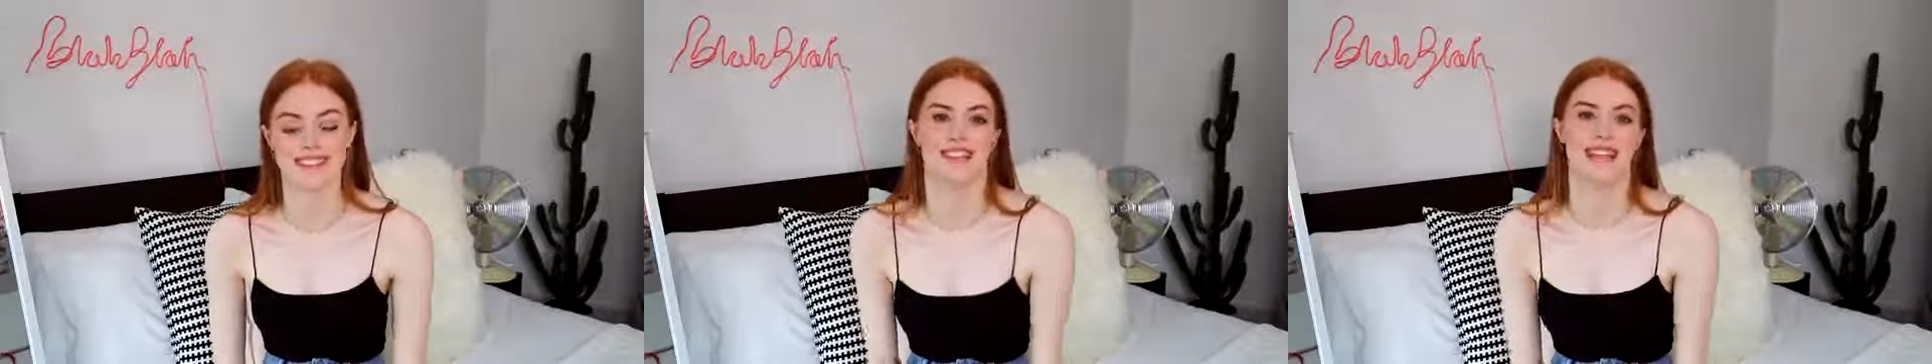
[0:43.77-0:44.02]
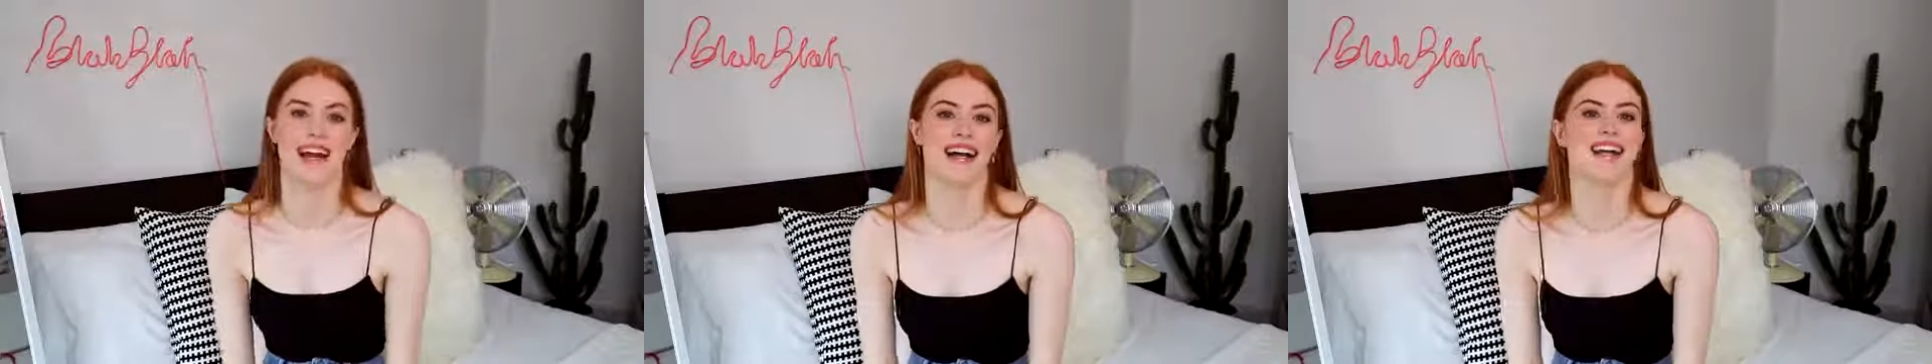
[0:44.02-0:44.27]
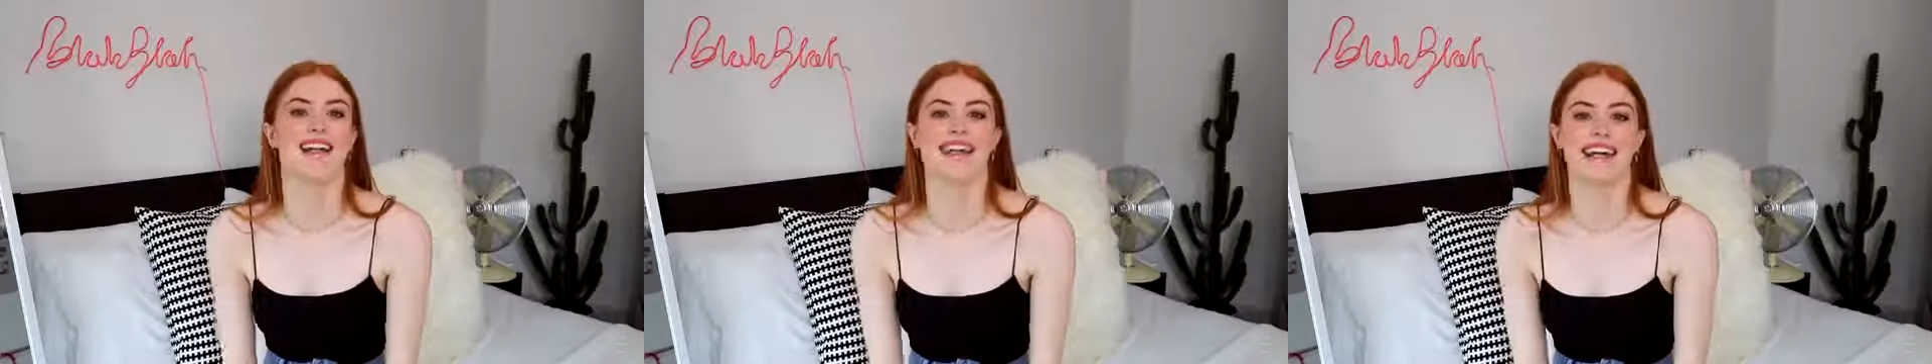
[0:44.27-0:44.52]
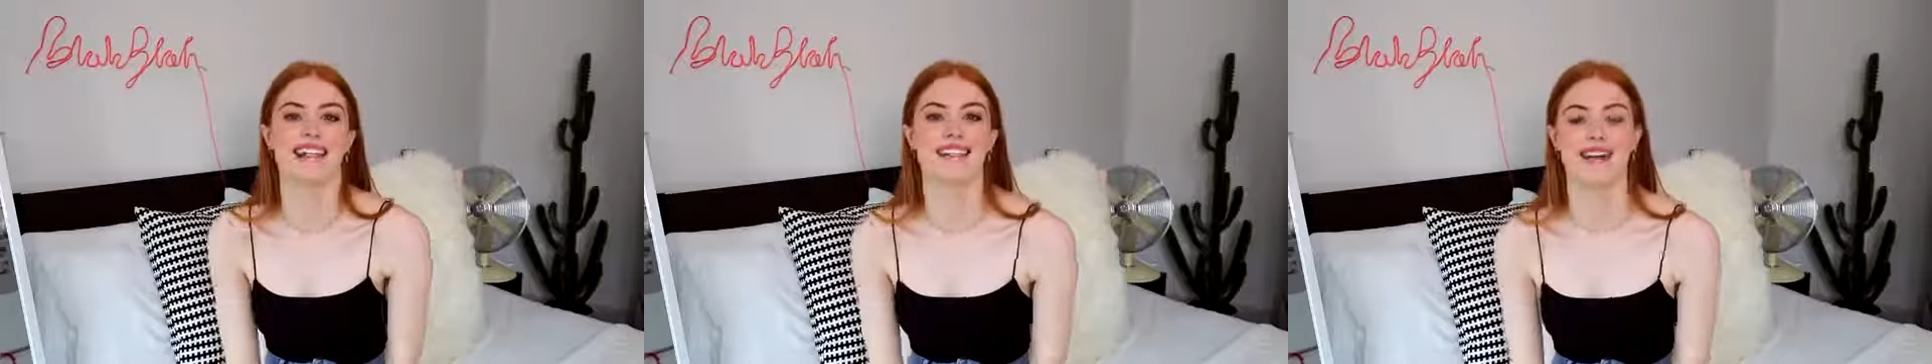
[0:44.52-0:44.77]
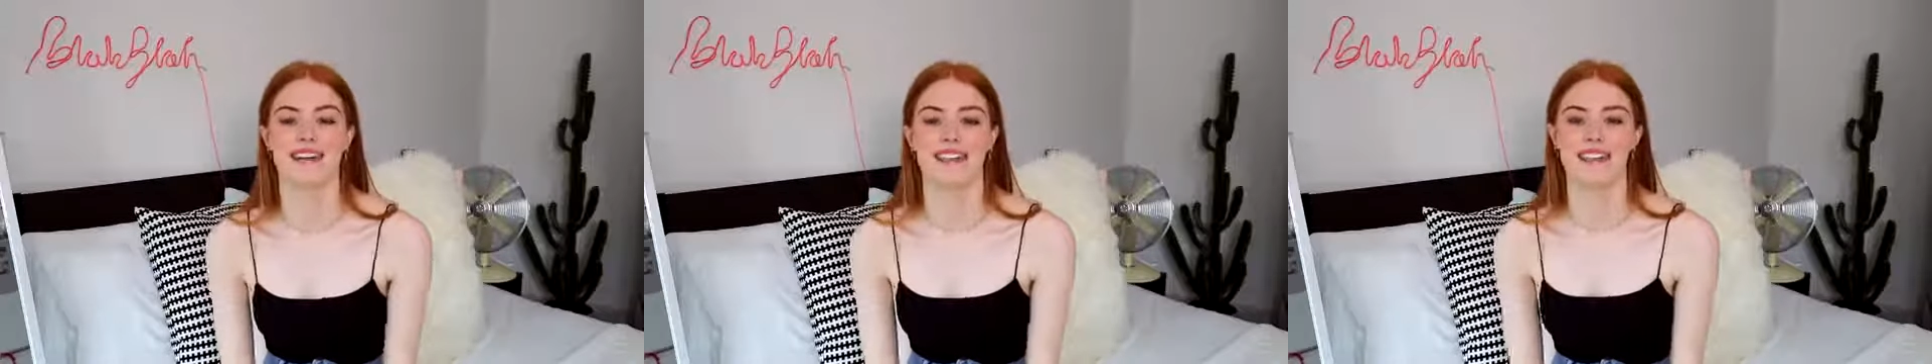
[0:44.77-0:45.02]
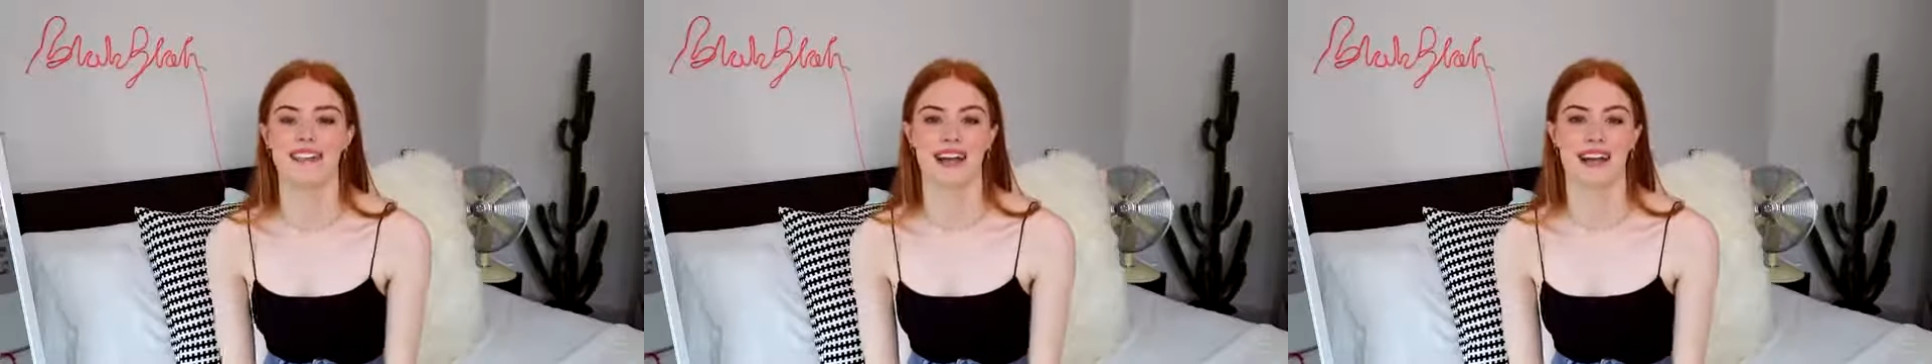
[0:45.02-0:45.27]
So yeah, I'm gonna get
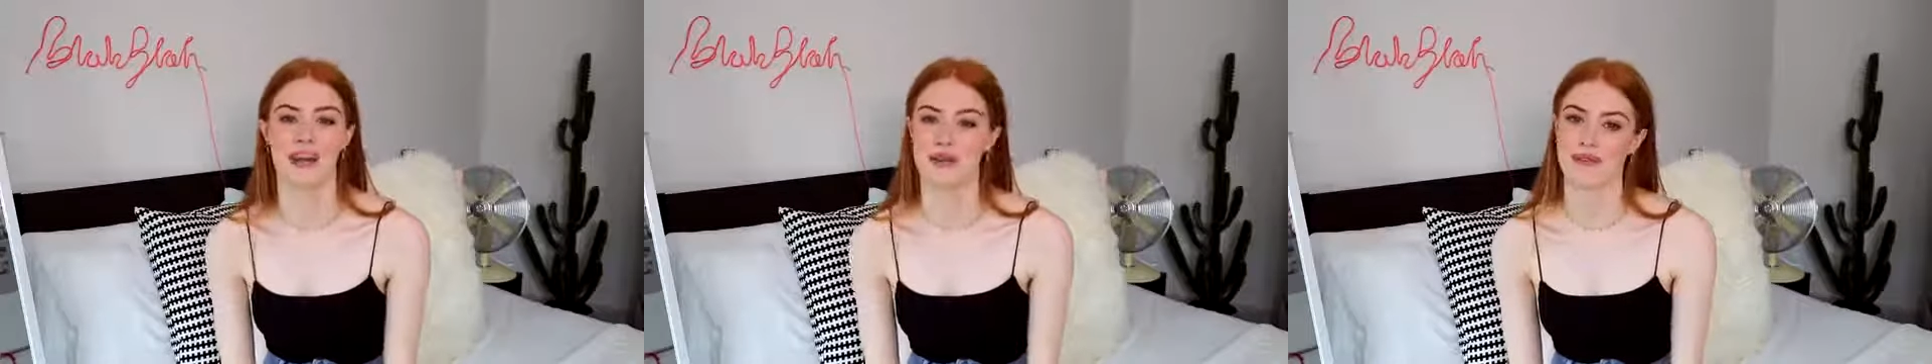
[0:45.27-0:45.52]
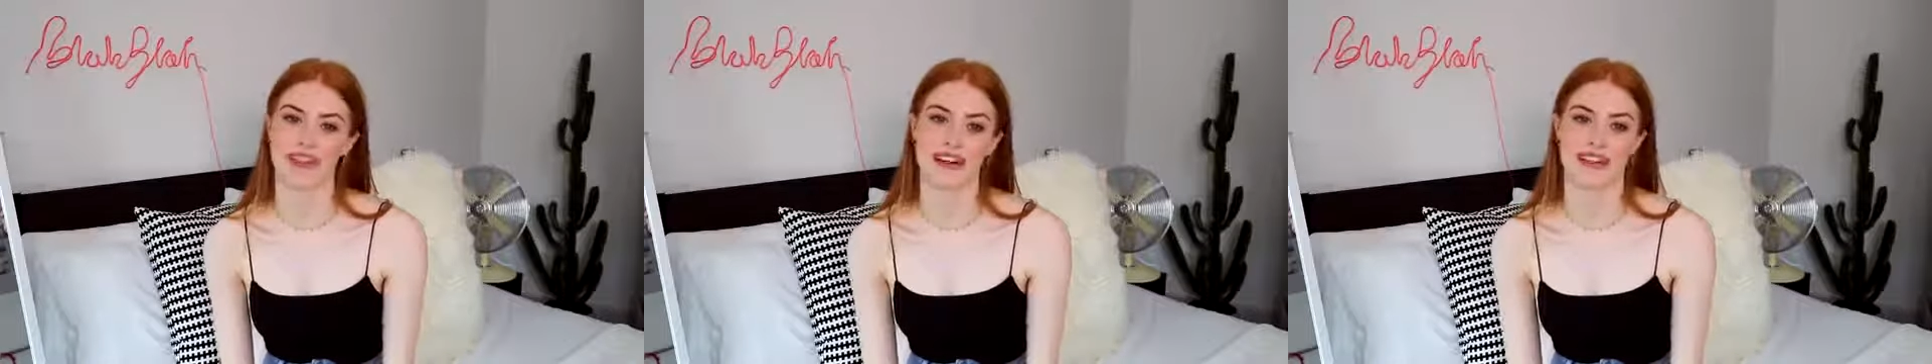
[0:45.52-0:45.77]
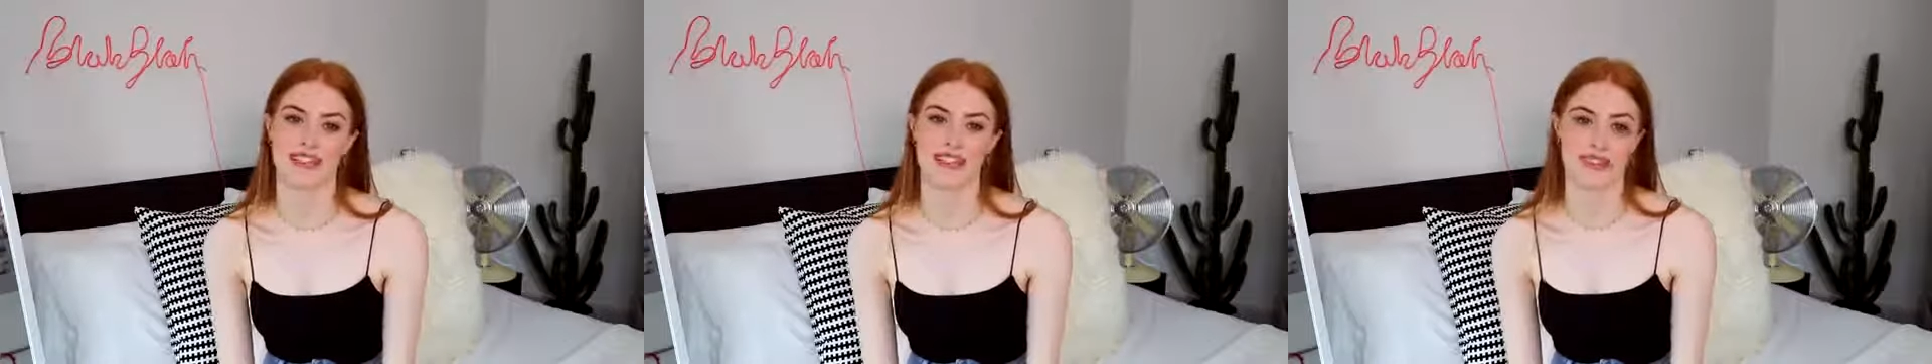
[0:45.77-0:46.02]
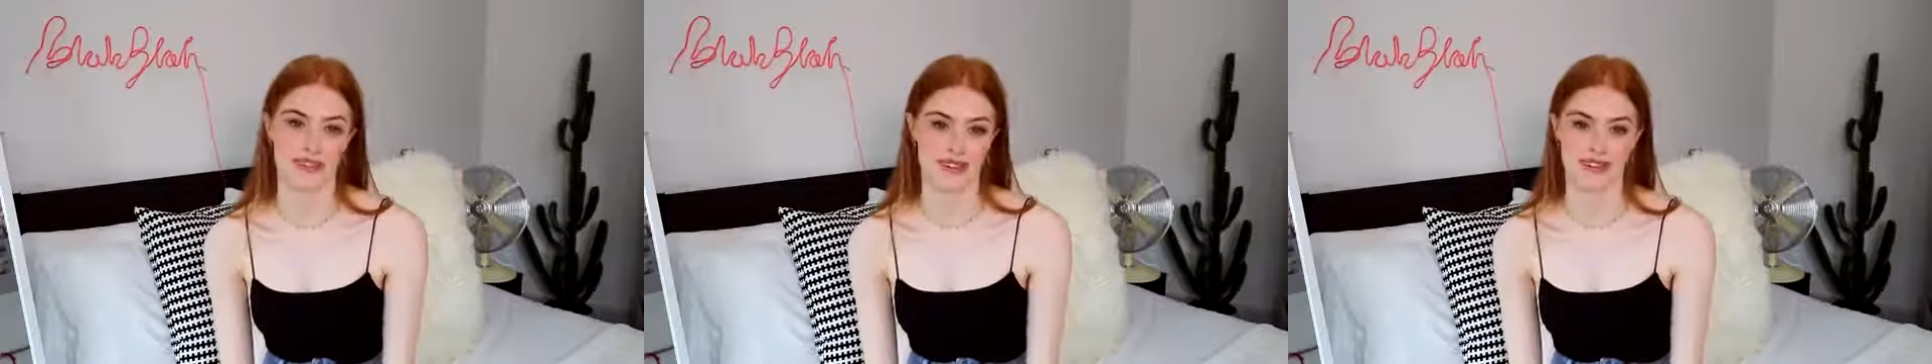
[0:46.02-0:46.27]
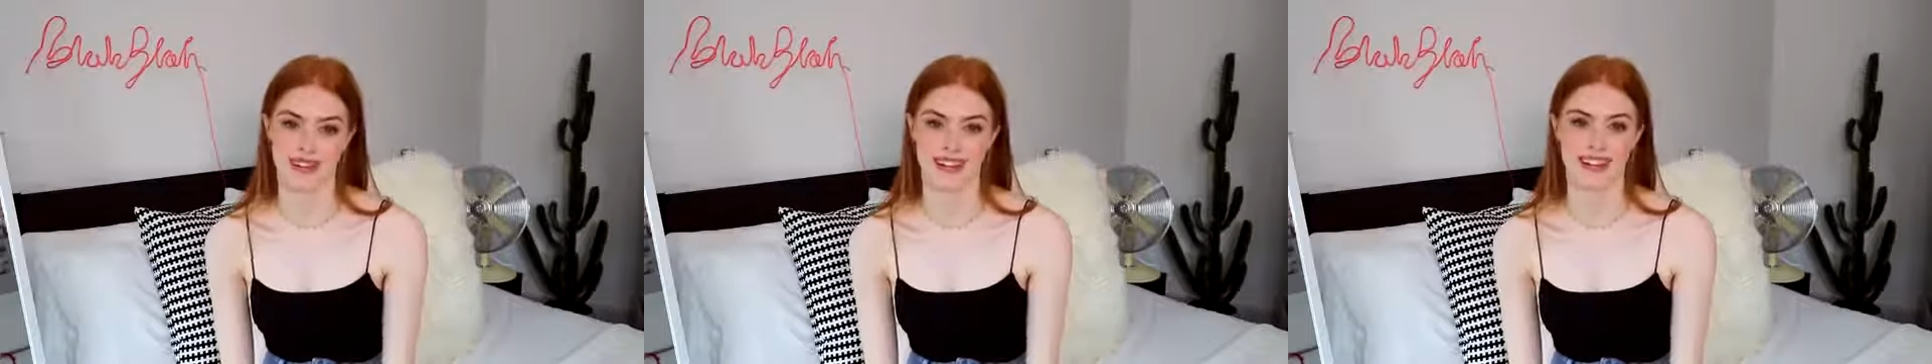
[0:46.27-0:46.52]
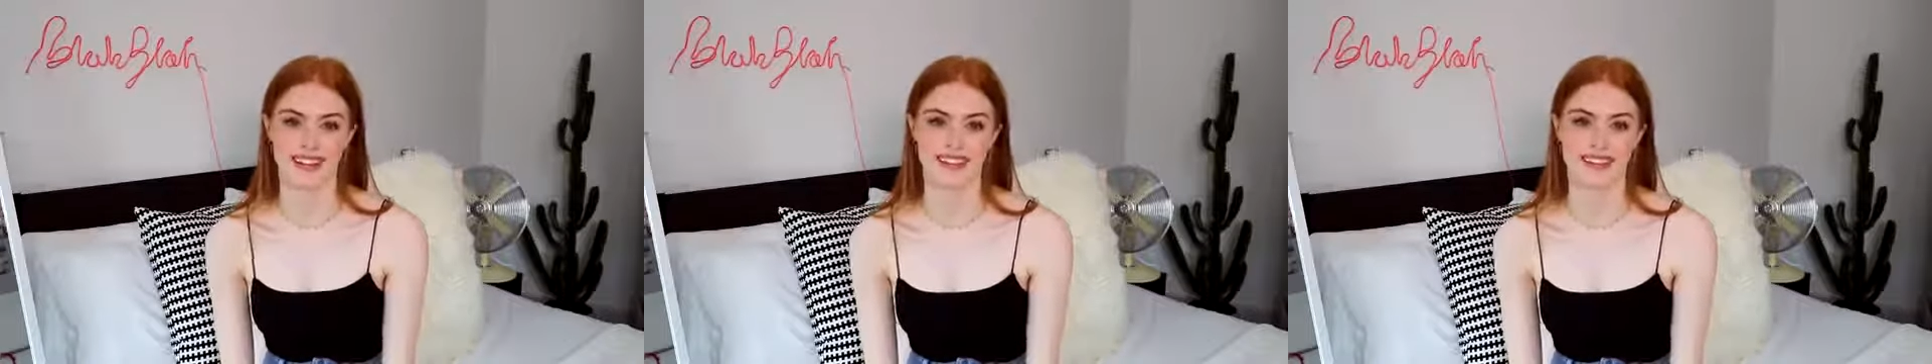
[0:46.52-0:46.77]
started and I hope you guys enjoy the
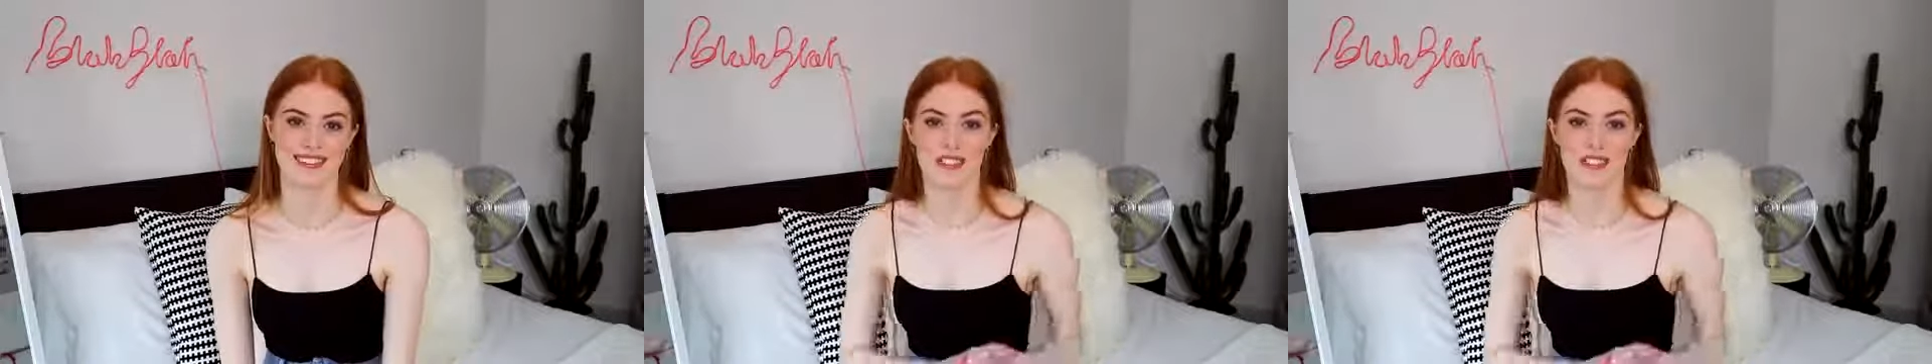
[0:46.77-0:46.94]
video.